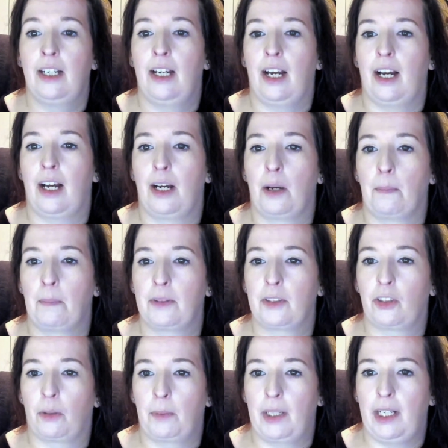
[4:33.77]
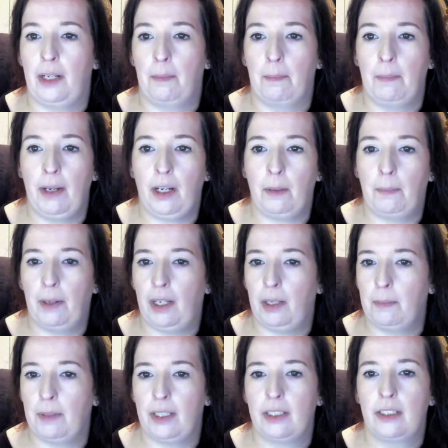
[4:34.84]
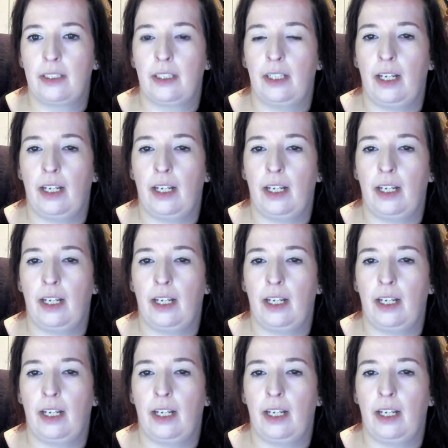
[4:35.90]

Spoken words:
So I'm going to hit make a payment,